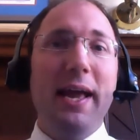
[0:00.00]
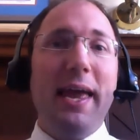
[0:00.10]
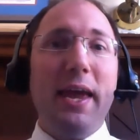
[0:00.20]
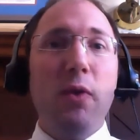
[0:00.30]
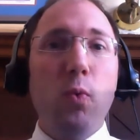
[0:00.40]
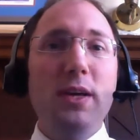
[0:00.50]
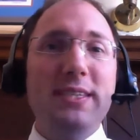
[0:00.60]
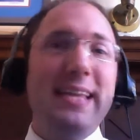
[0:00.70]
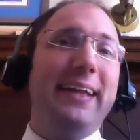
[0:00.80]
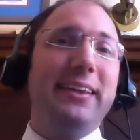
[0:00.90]
it was
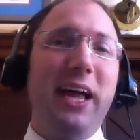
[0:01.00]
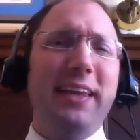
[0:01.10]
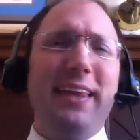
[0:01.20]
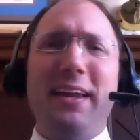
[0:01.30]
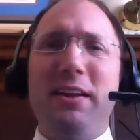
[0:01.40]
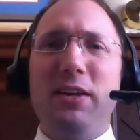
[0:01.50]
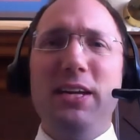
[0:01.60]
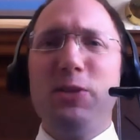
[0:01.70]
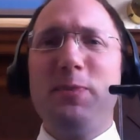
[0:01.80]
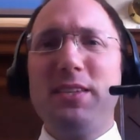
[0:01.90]
that line that
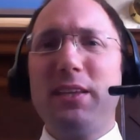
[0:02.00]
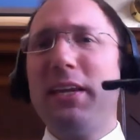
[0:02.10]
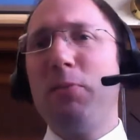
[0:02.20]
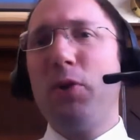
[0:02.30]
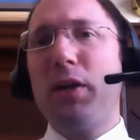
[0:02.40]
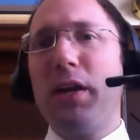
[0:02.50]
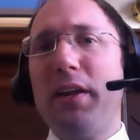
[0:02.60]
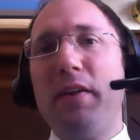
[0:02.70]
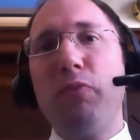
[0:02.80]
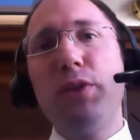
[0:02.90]
Egypt is a land of milk and
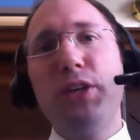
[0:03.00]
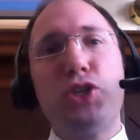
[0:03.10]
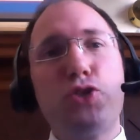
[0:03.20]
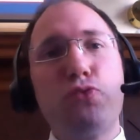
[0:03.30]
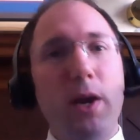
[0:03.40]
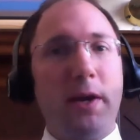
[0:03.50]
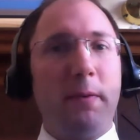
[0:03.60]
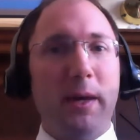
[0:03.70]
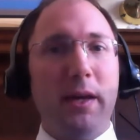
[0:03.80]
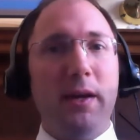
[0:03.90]
honey that really struck
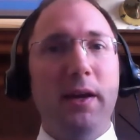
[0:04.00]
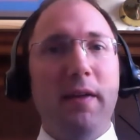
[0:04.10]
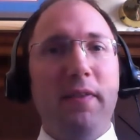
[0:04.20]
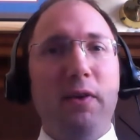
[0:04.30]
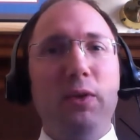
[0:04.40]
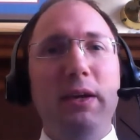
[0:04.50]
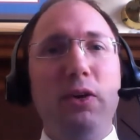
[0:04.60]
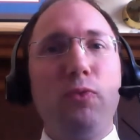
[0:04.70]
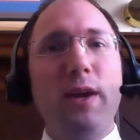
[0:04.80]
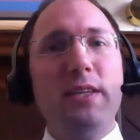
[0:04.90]
me, that really
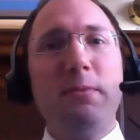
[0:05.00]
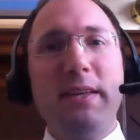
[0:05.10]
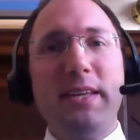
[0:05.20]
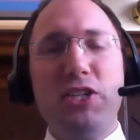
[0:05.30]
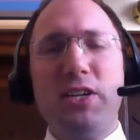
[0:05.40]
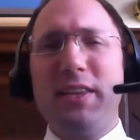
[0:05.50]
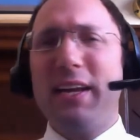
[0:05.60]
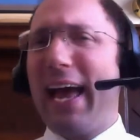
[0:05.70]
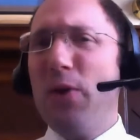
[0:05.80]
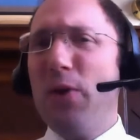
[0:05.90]
arrested my attention to
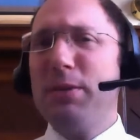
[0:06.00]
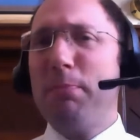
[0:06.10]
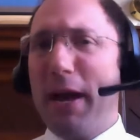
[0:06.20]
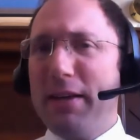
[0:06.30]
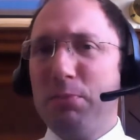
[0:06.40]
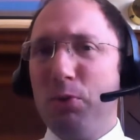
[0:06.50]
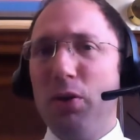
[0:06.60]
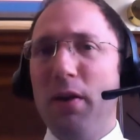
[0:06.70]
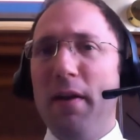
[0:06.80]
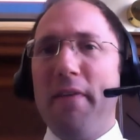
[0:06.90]
think, how is it
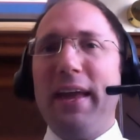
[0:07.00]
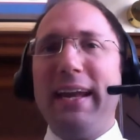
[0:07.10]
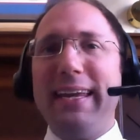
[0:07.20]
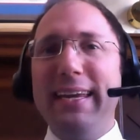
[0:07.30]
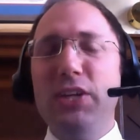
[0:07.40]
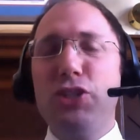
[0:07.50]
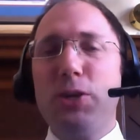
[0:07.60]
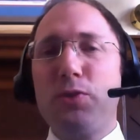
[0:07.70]
possible that Egypt